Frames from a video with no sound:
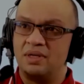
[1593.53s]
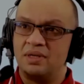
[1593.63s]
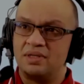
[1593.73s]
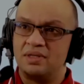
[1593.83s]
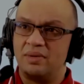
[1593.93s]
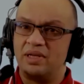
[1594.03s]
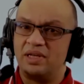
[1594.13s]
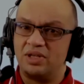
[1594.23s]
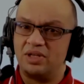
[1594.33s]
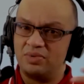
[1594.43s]
So, I mean, in
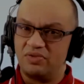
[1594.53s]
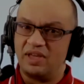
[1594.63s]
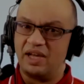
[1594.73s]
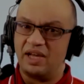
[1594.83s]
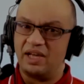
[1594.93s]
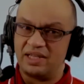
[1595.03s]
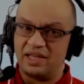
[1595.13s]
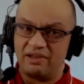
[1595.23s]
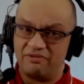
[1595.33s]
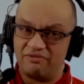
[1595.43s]
terms of that,
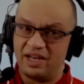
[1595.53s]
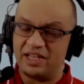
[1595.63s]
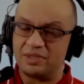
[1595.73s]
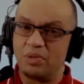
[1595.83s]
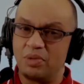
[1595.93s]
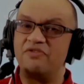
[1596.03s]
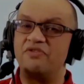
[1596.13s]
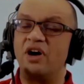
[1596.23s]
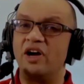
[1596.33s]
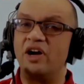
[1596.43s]
it really is my
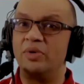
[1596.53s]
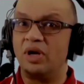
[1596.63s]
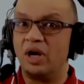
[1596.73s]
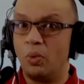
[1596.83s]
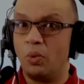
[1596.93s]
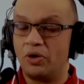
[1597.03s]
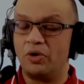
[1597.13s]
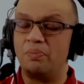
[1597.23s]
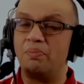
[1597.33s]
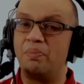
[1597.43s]
environment I work
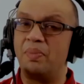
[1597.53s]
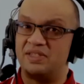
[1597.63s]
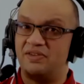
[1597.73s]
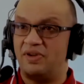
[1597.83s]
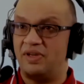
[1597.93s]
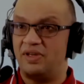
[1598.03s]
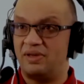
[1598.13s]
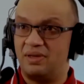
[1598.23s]
on massively,